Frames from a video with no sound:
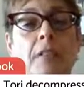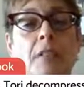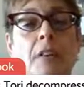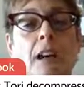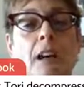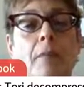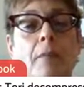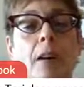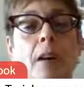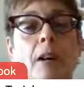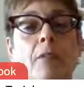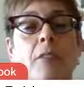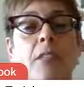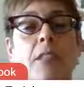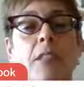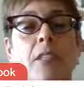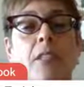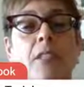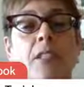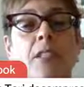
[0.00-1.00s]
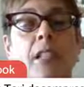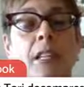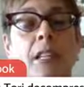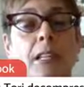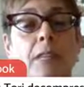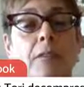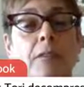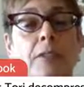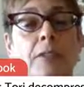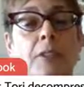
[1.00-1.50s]
So I'm always looking
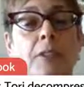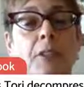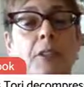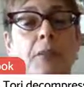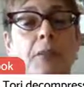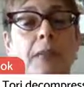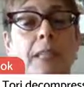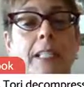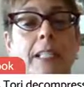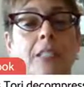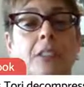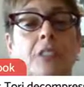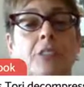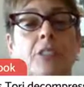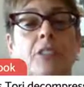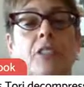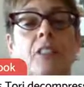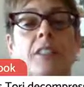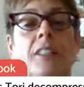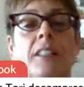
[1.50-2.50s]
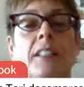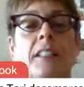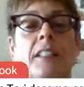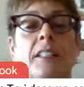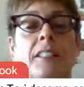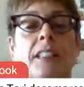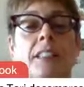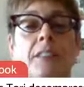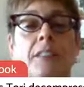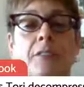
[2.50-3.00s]
out for her to make sure she's in
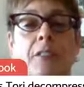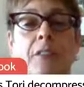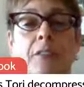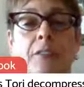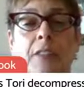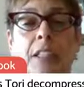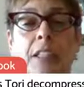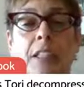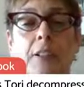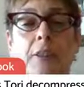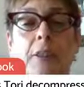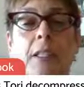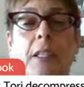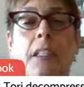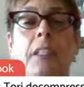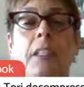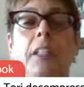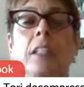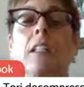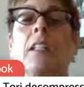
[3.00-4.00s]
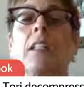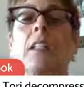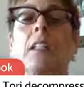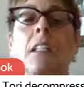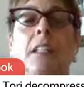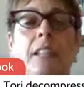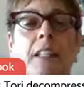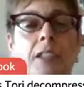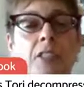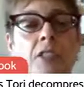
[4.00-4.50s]
a safe environment,
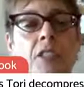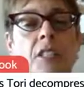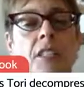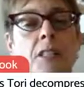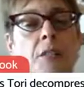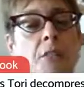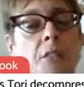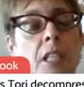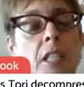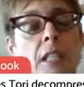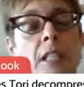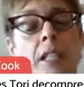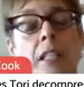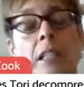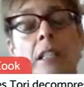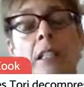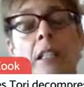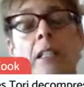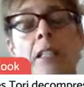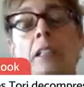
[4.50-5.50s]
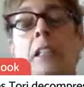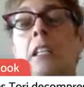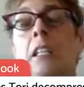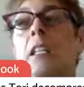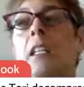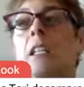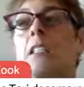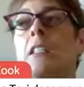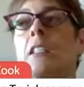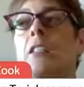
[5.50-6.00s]
that she's okay.
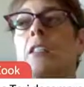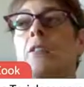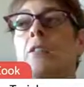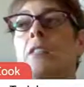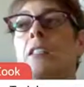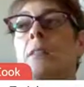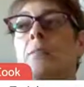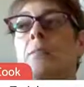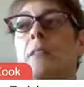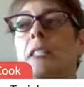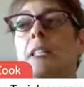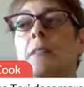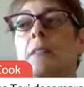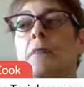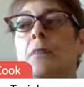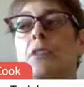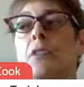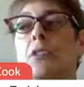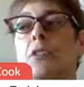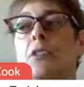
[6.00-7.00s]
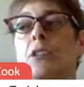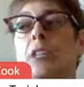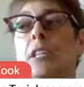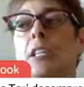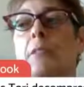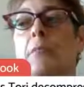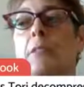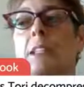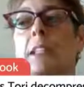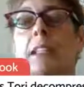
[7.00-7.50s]
You know, sometimes your
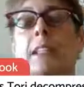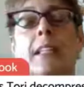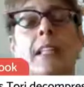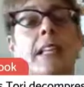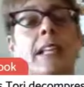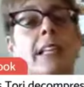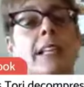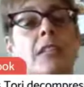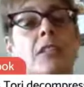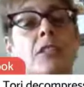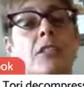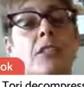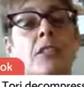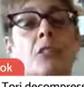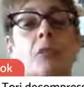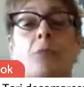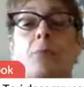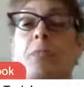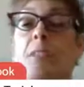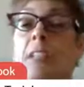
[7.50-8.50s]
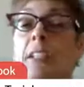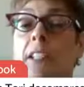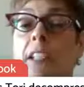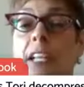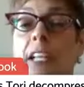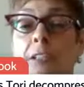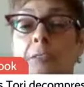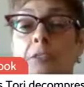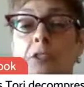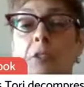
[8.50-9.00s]
dog may get anxious or be
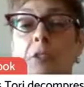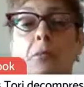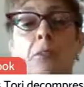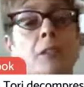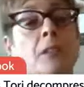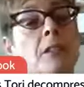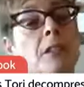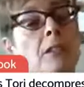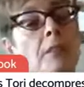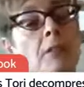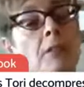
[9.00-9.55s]
uncomfortable.